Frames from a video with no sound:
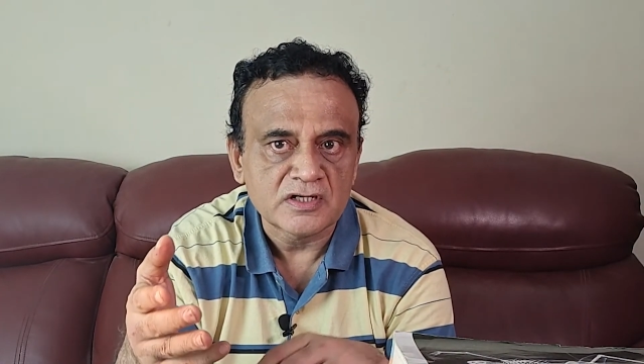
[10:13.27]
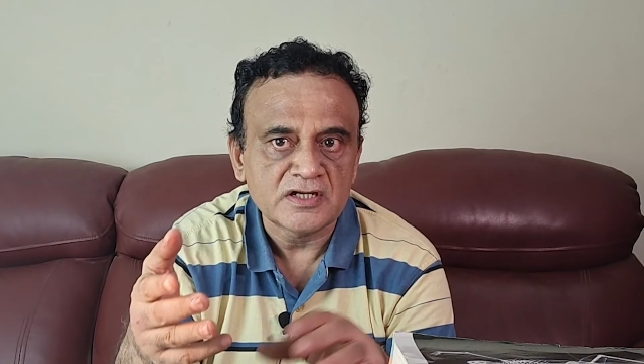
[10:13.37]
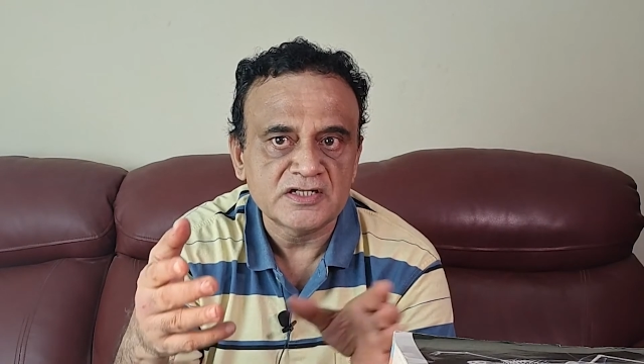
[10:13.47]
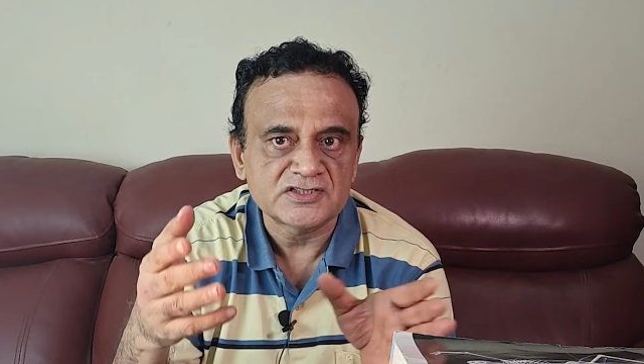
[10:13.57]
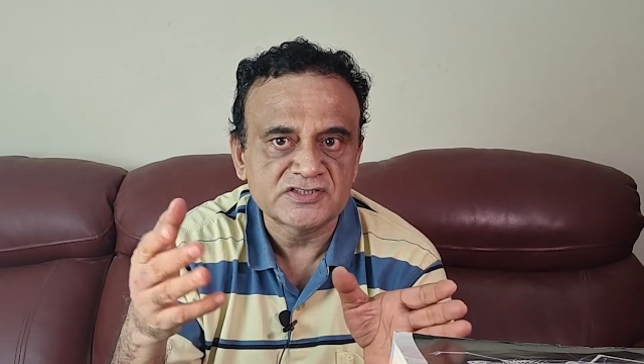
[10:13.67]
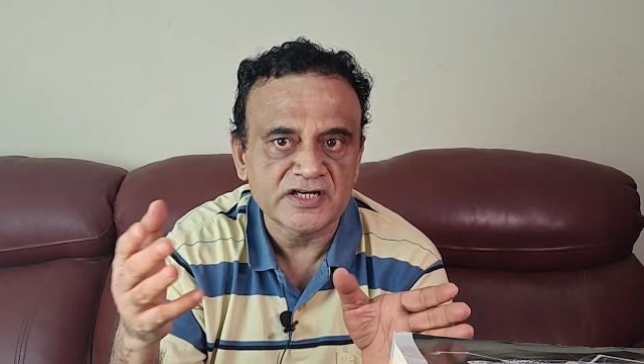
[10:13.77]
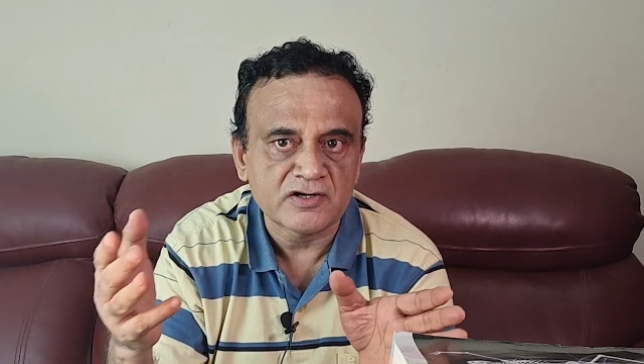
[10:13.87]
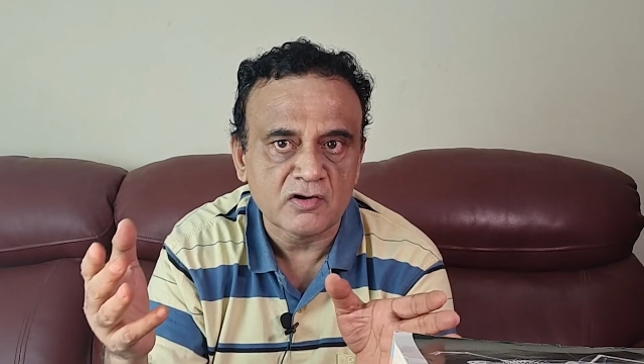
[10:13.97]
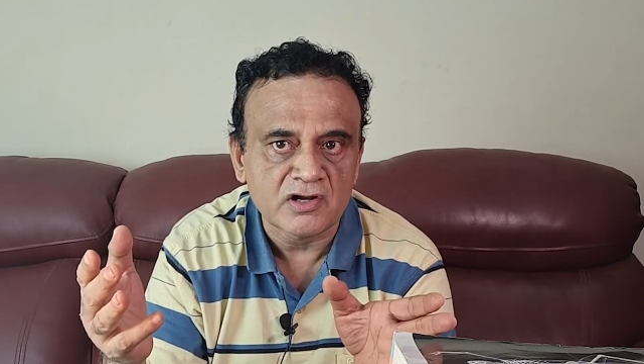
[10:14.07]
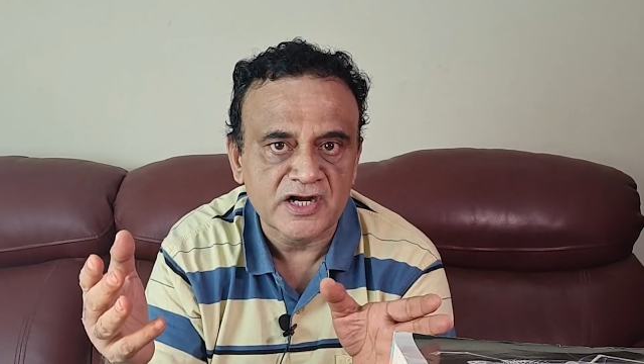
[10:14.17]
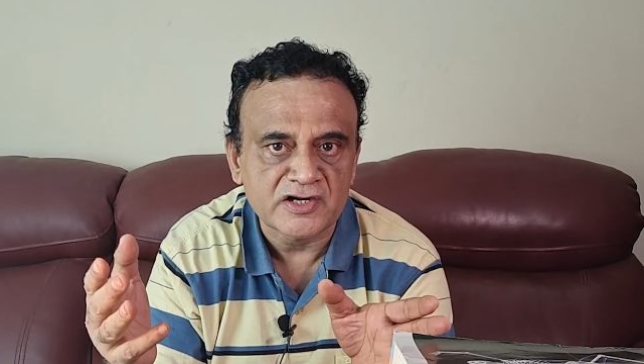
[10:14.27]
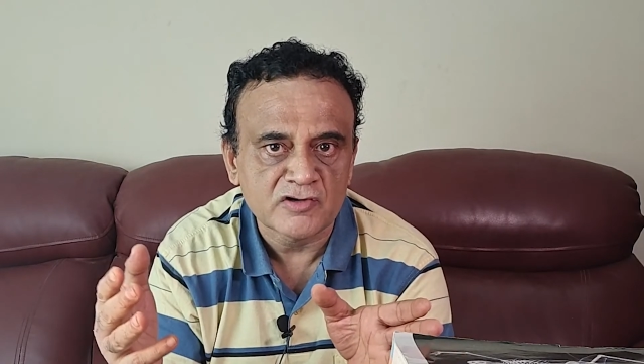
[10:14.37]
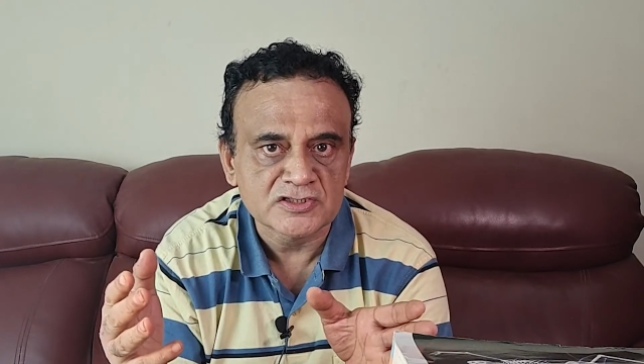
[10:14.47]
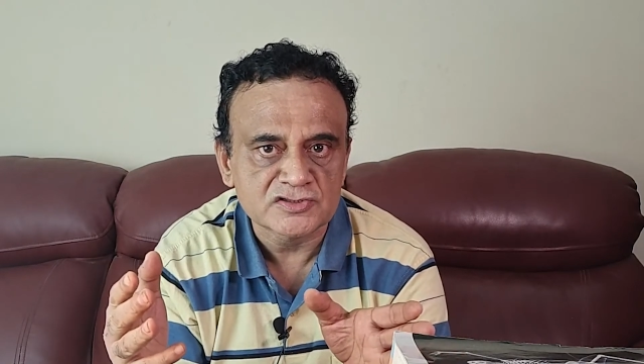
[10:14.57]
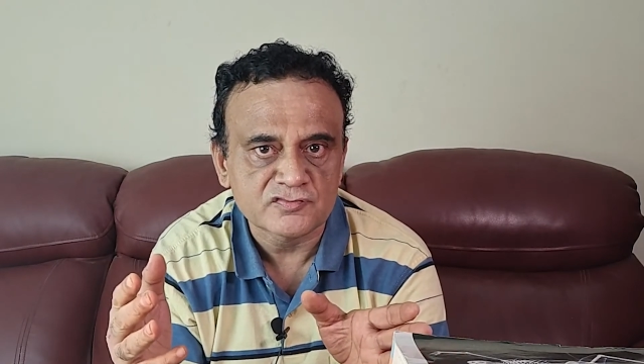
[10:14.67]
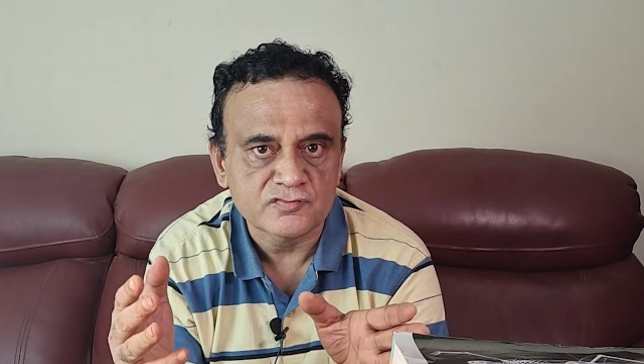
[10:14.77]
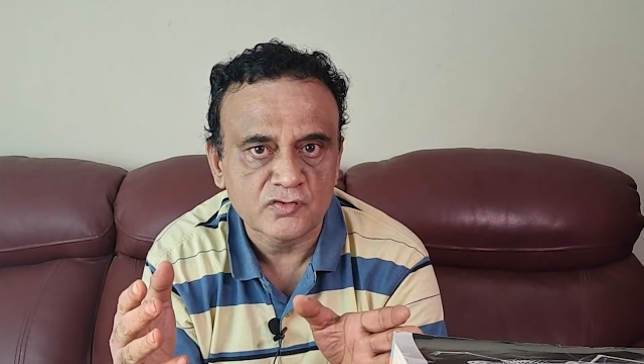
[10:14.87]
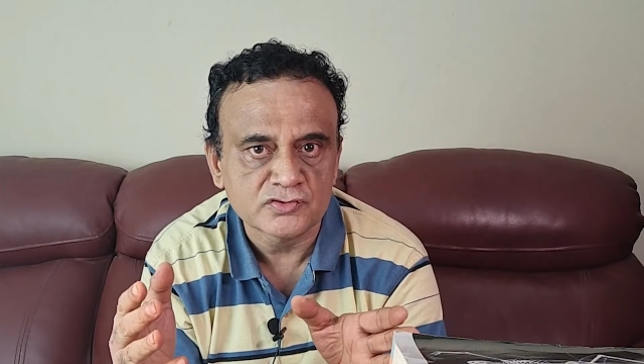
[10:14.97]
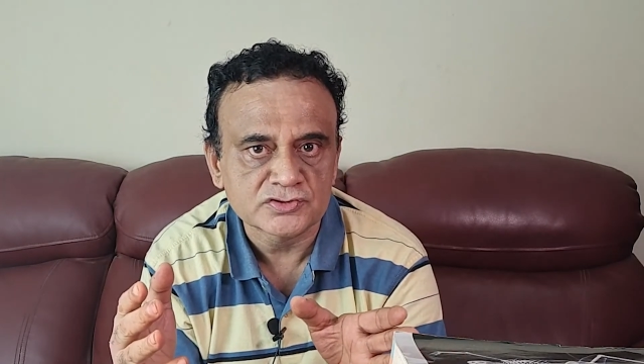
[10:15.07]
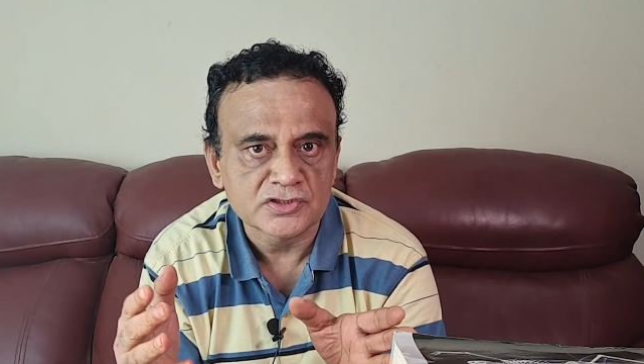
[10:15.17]
It's there in all advanced
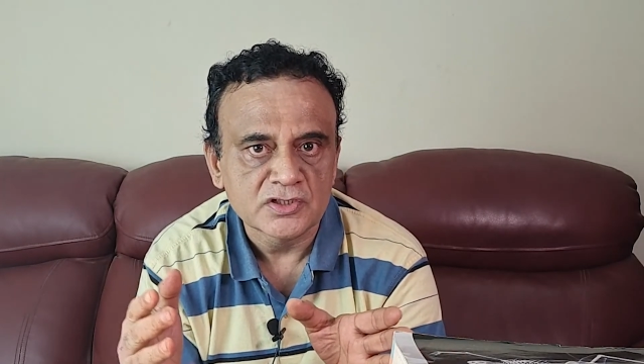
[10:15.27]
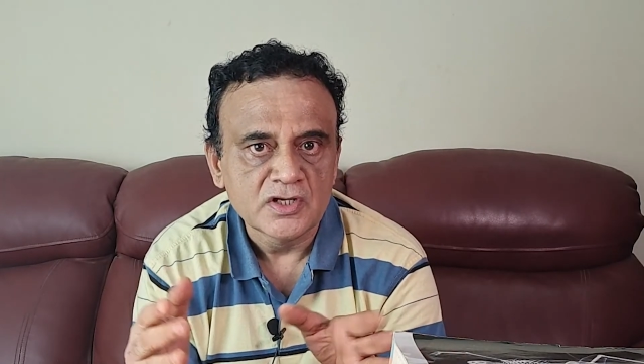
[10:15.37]
phones.